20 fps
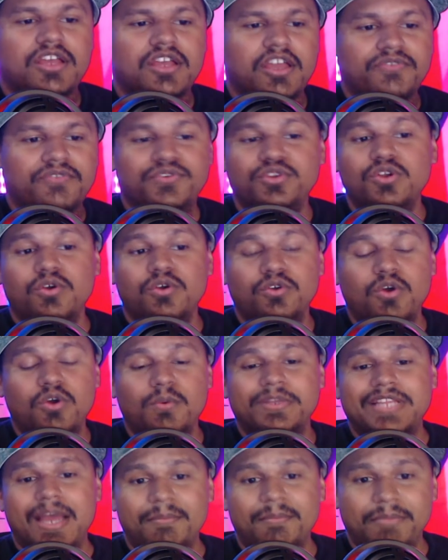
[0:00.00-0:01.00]
If you don't know
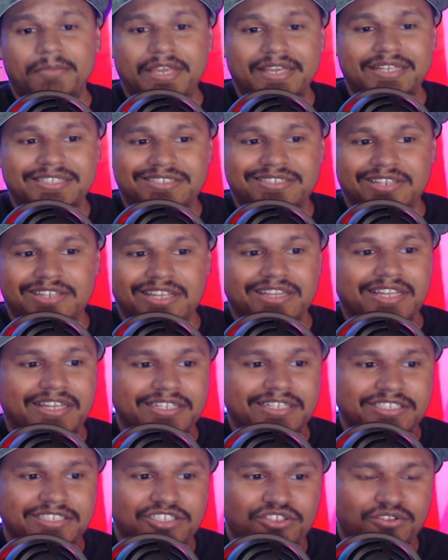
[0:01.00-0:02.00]
what that means in
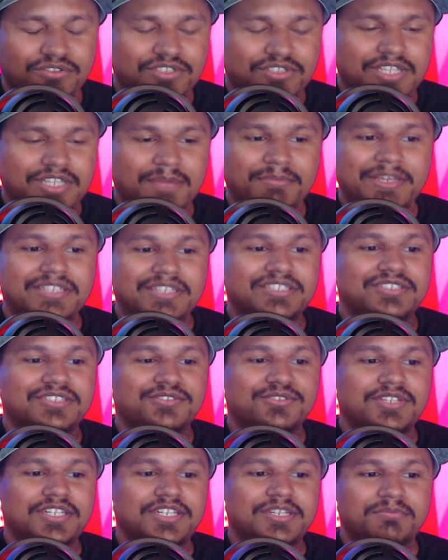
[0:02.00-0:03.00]
layman's terms, that means you
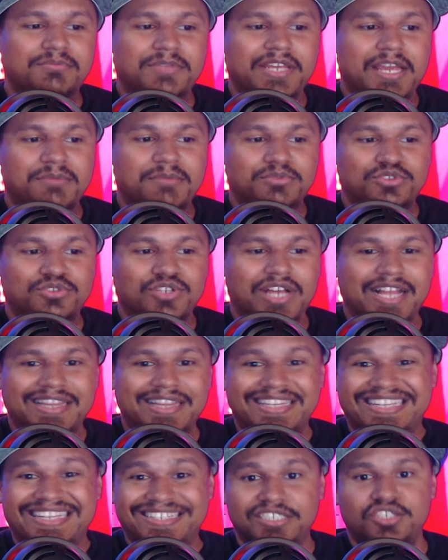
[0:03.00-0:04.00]
need to be able to at
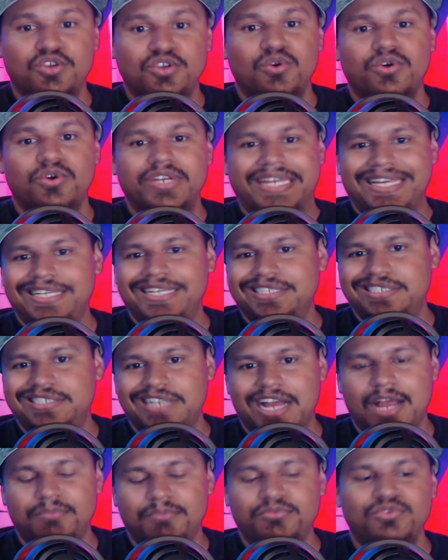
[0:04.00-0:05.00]
least go on the
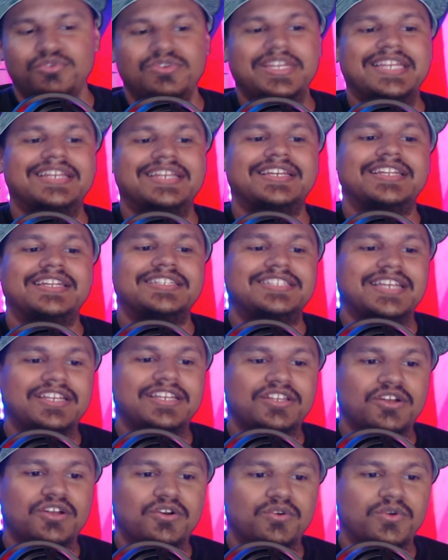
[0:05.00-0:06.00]
eShop. You need a
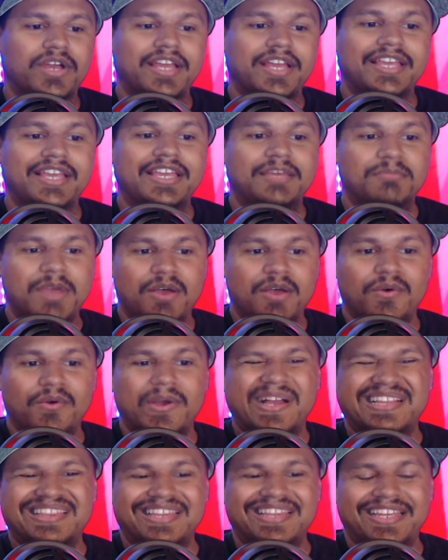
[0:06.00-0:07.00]
Nintendo uh, email
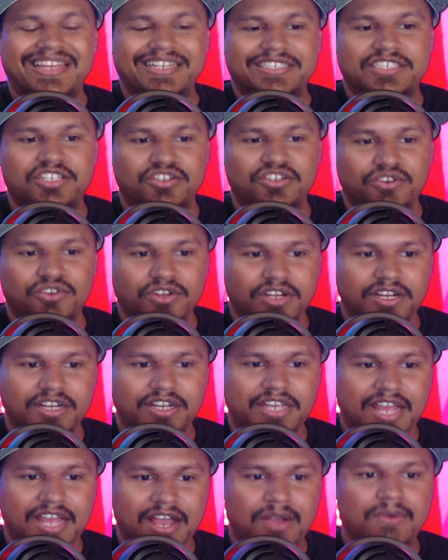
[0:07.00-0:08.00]
linked to your
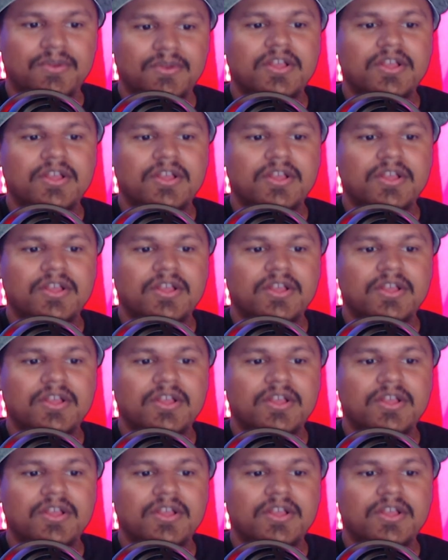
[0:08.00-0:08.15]
account.